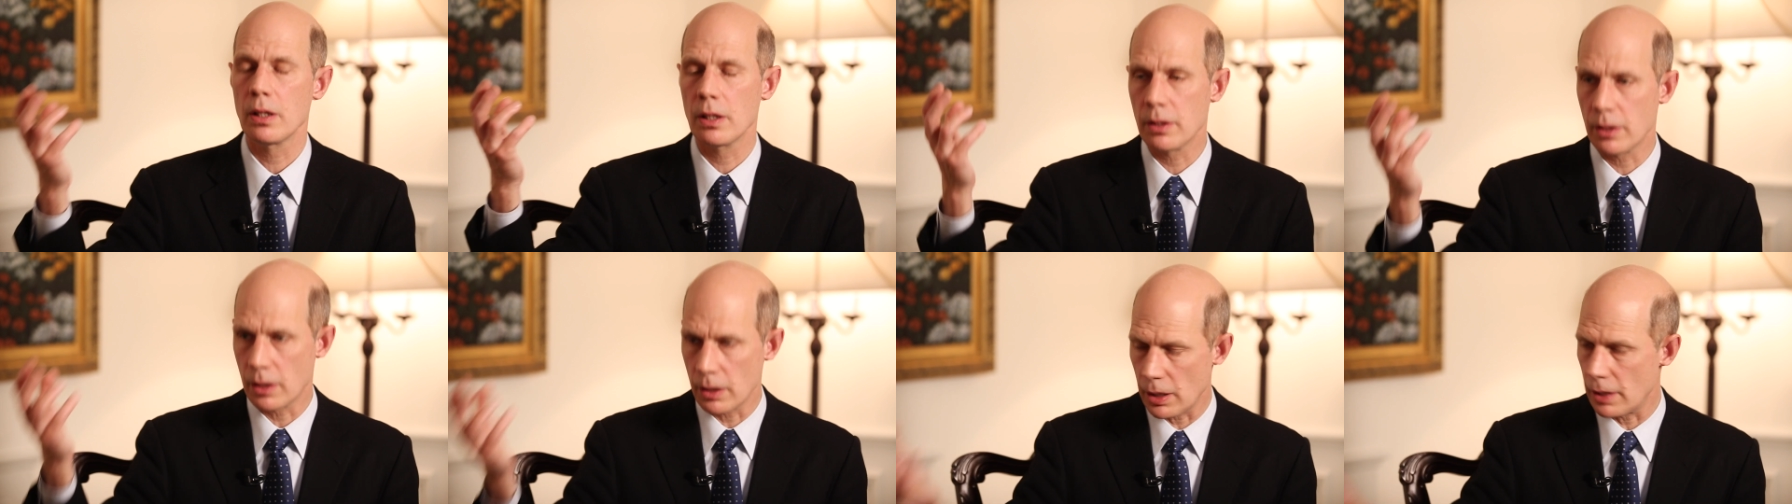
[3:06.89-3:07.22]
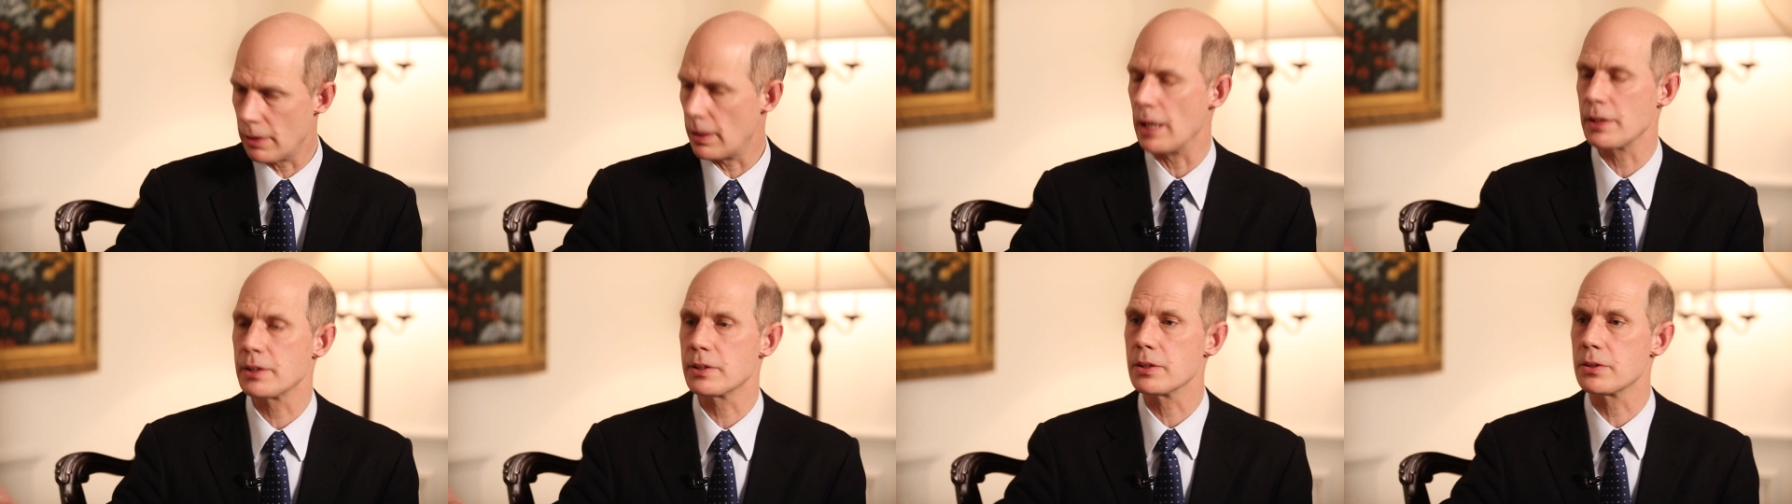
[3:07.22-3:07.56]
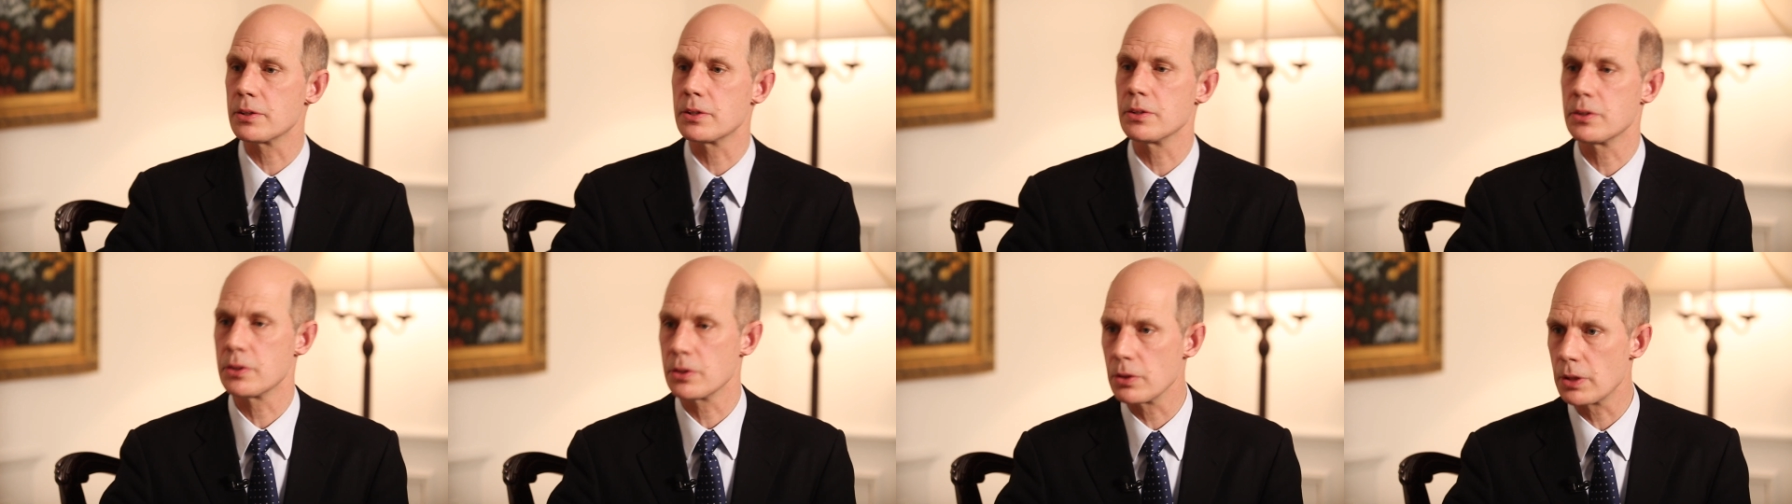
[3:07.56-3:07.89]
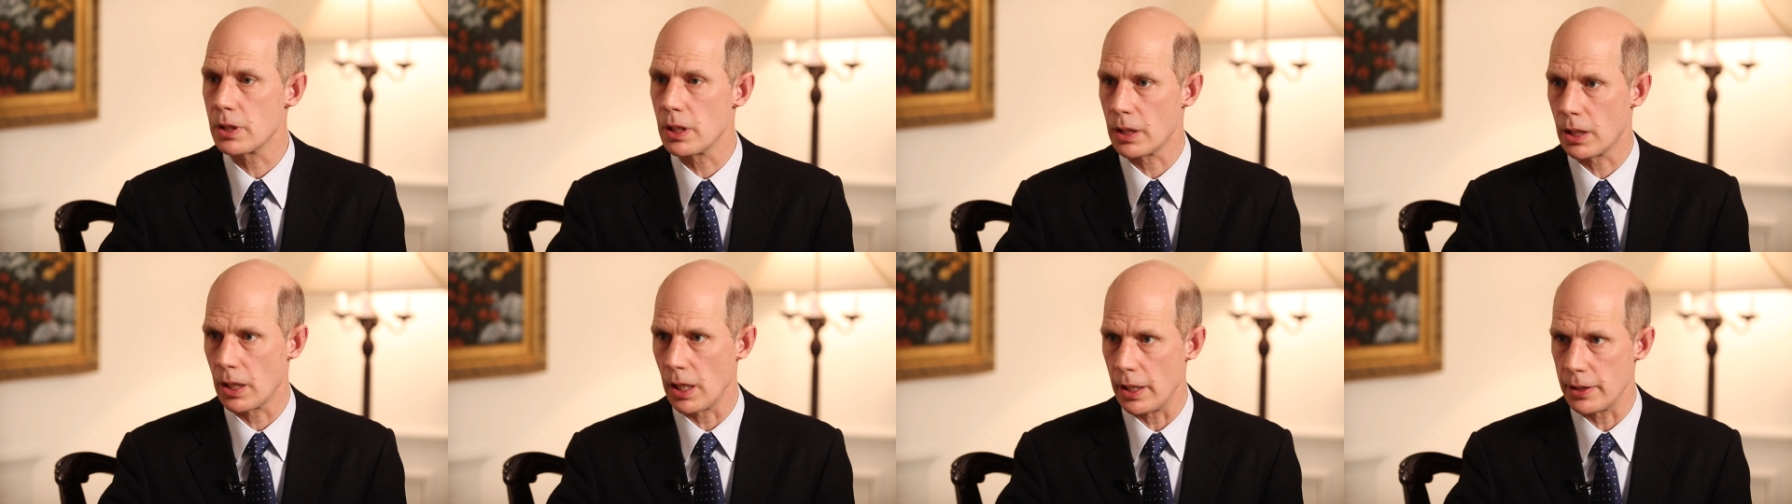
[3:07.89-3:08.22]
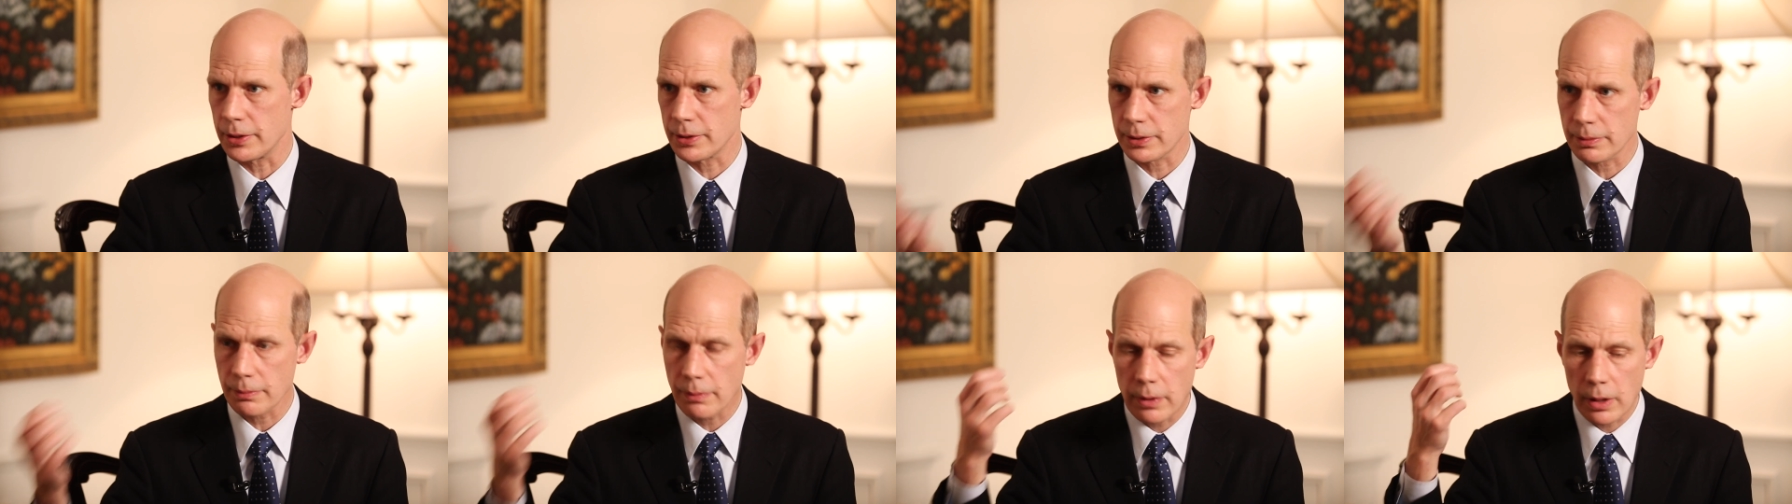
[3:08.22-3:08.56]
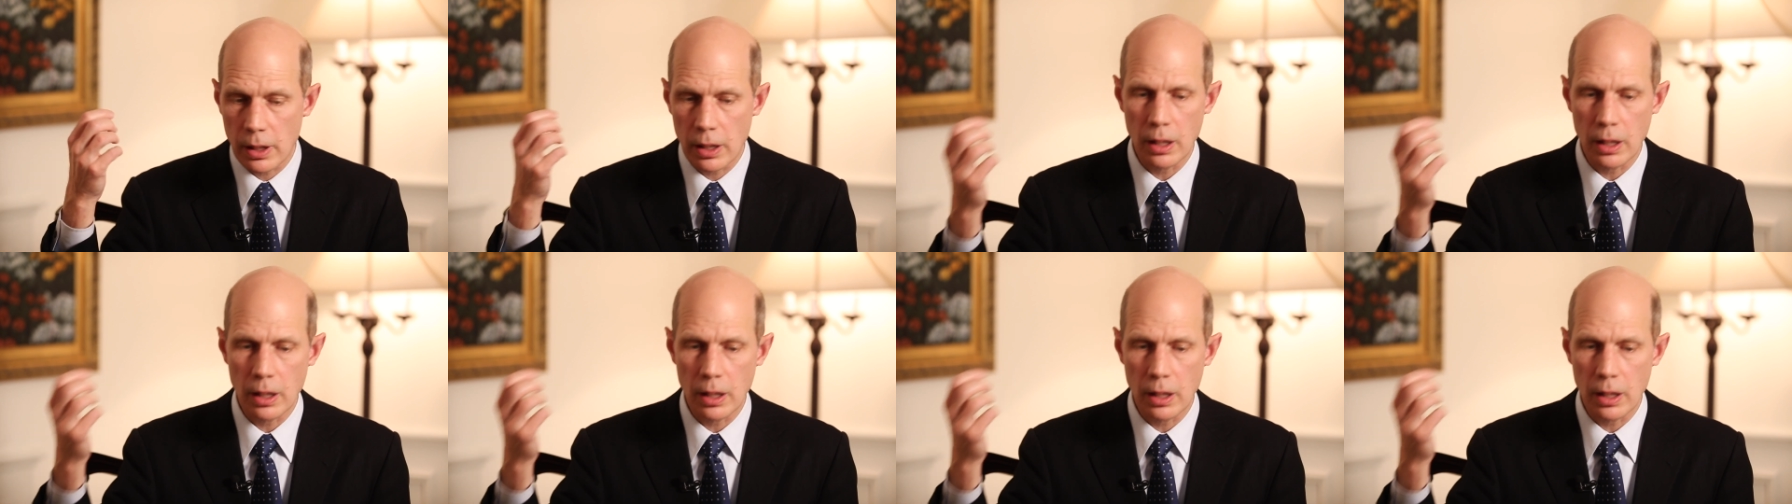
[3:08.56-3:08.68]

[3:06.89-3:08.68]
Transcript: That's the Suzuki case.